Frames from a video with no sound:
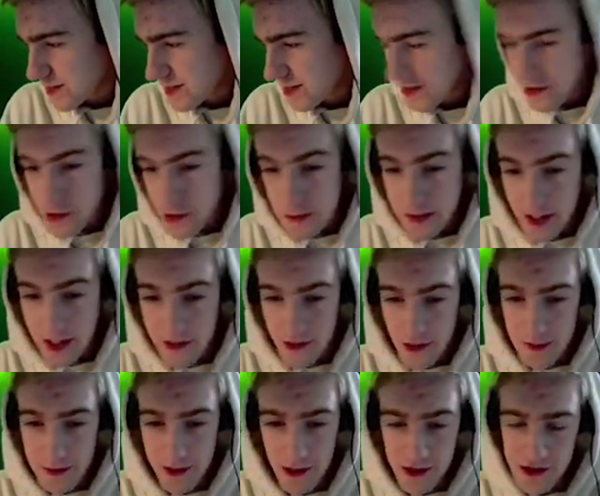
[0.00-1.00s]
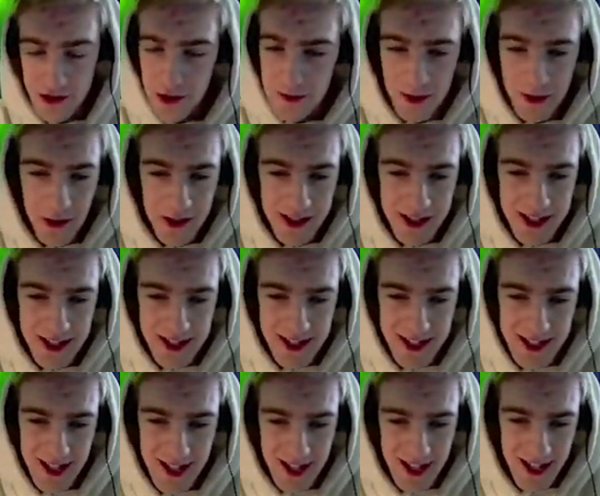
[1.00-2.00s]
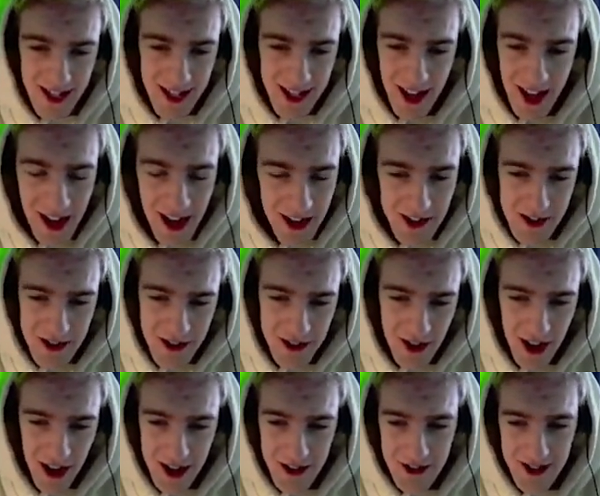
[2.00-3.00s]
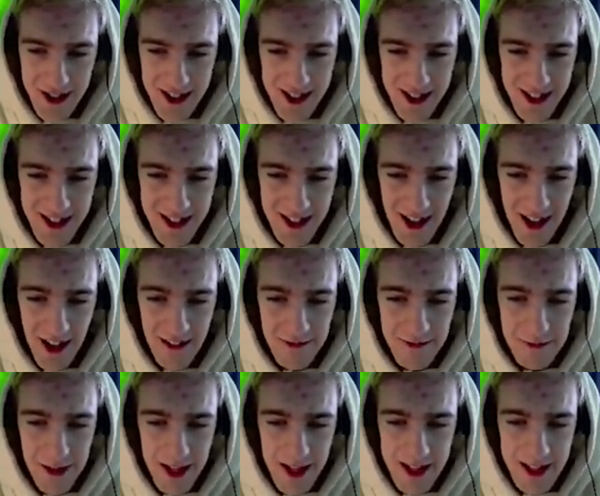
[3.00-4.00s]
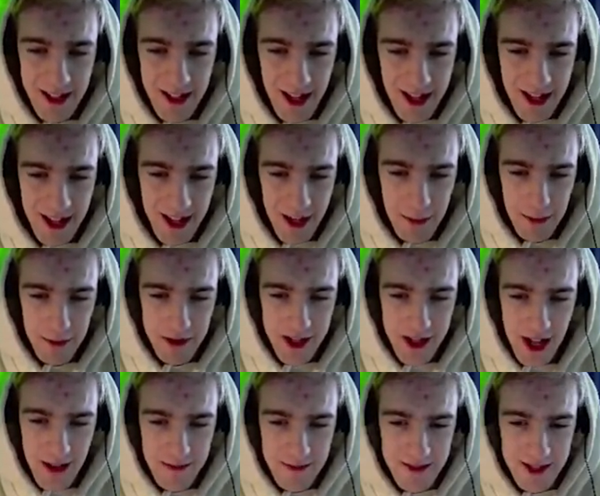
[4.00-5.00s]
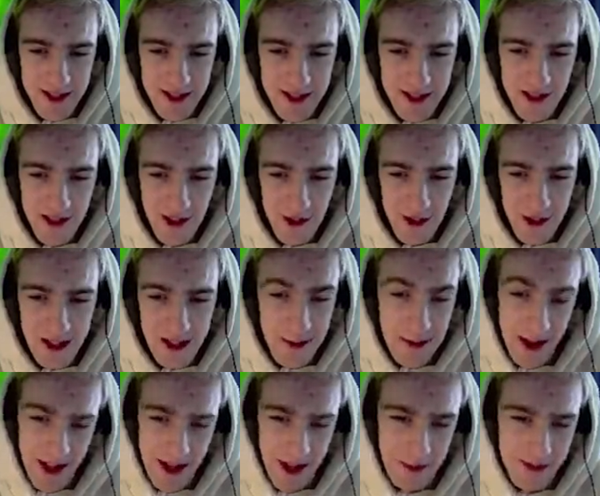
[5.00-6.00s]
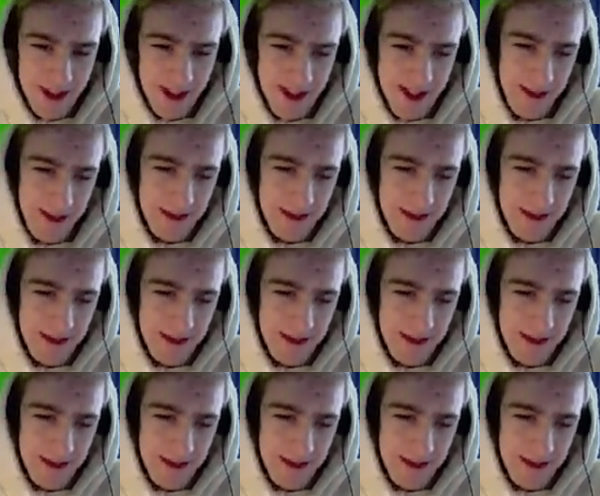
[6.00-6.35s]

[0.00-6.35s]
You play Roblox. Roblox is, I don't know, I don't really, I've played it like a couple times. Not really my cup of tea,